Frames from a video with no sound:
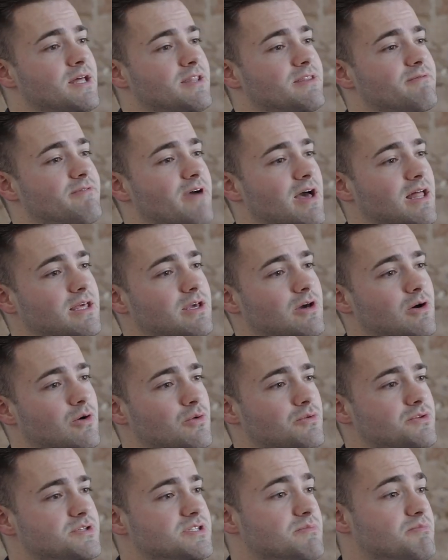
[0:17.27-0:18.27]
The Valley
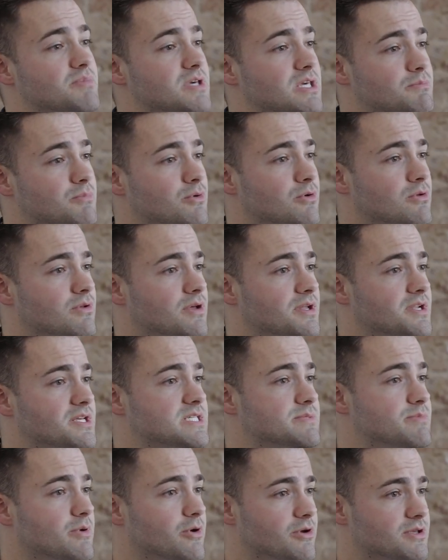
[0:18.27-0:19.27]
holds the people and
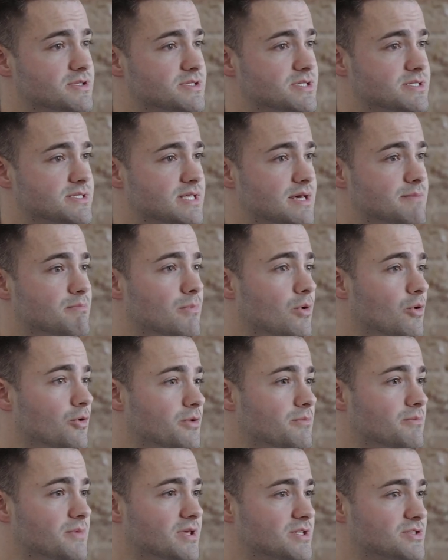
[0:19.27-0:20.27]
experiences that
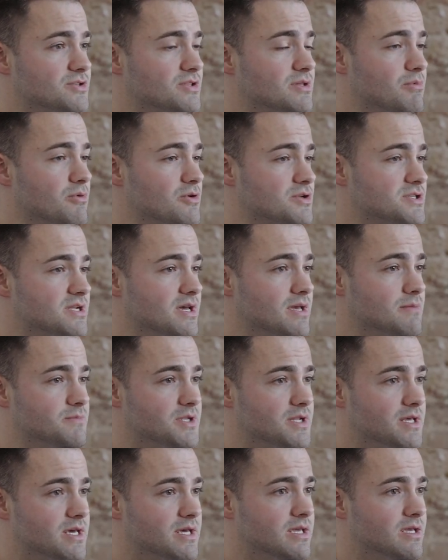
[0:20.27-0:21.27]
molded me into the person I am
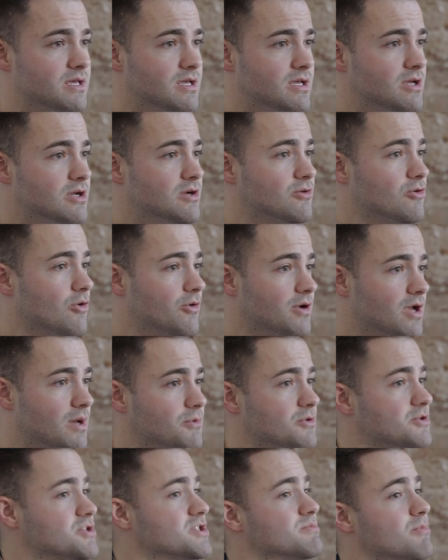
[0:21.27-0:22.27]
today. Growing up
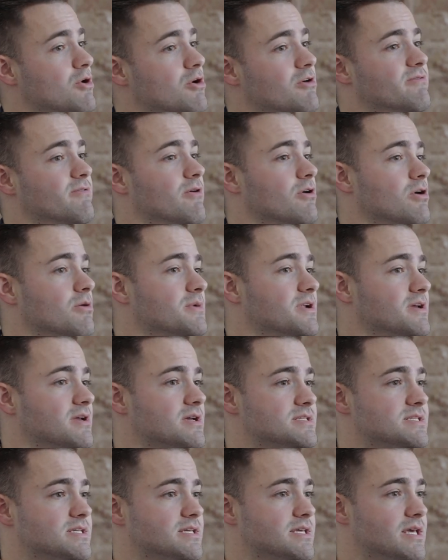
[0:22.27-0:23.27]
on a small farm in Augusta